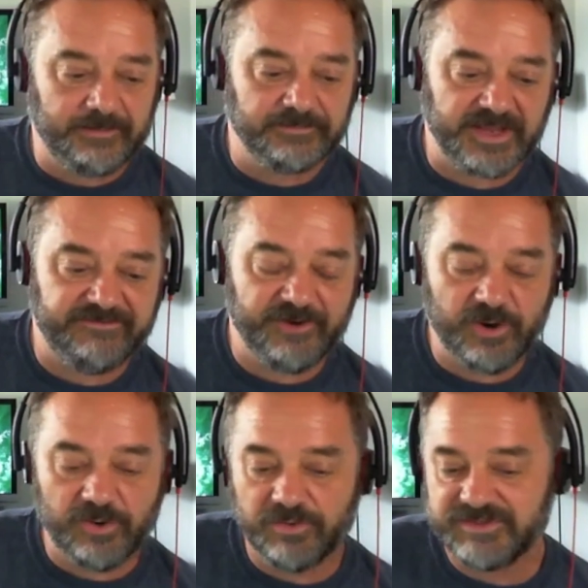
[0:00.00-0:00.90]
like
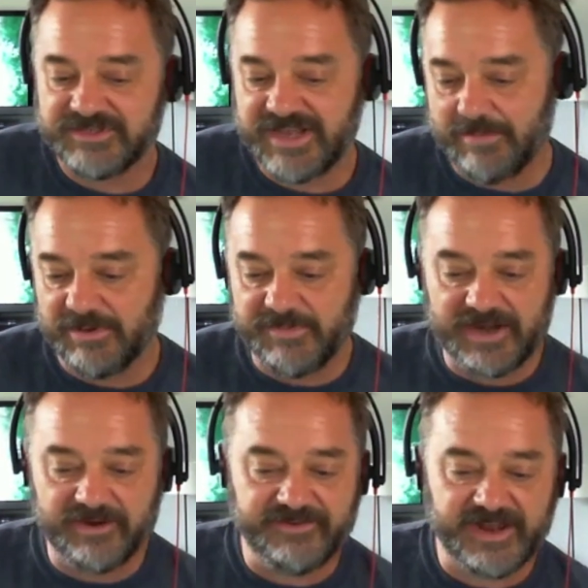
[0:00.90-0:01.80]
phone, tablet
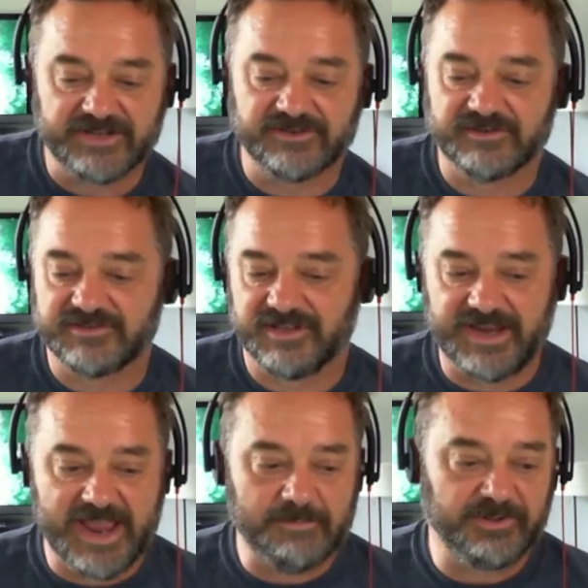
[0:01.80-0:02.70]
manufacturers
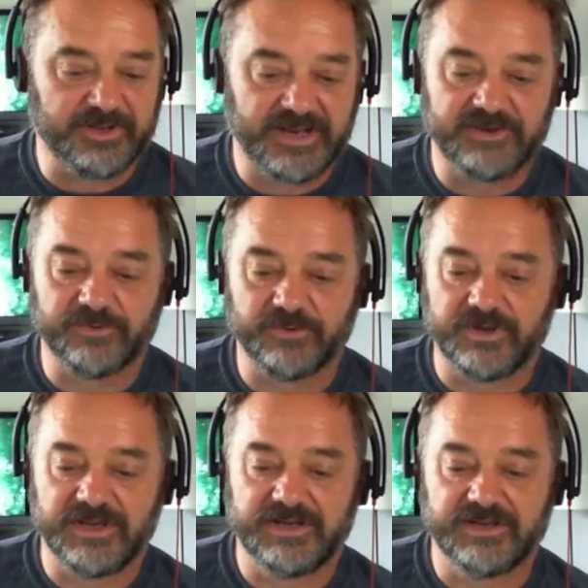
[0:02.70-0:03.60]
like Apple and
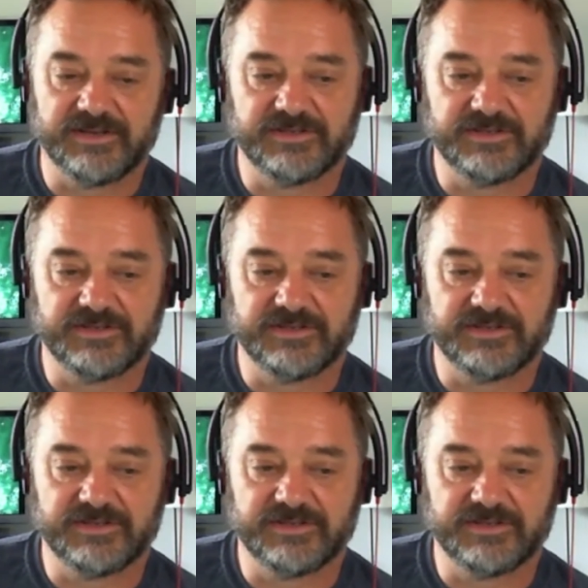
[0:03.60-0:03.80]
Android,